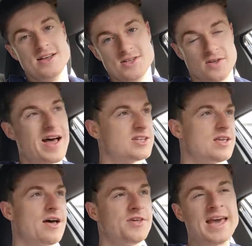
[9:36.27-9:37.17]
So
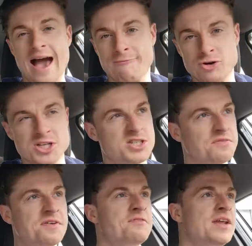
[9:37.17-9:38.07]
that's, I think it averages
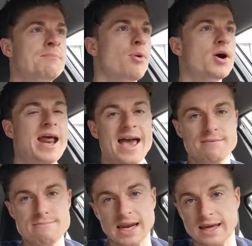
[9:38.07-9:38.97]
to
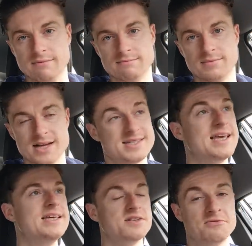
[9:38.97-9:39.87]
15.8 million a
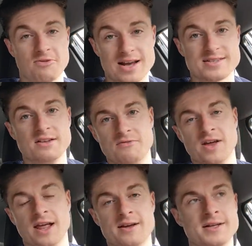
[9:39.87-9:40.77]
season for Aston
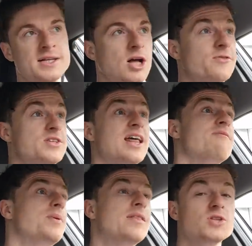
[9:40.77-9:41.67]
Villa. Obviously,
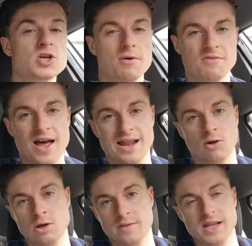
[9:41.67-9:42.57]
they've been in the top flight
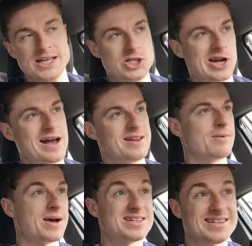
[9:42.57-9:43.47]
longer than Leeds United in
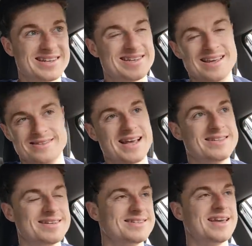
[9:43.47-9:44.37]
the past
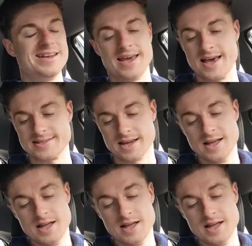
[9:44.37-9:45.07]
16 years.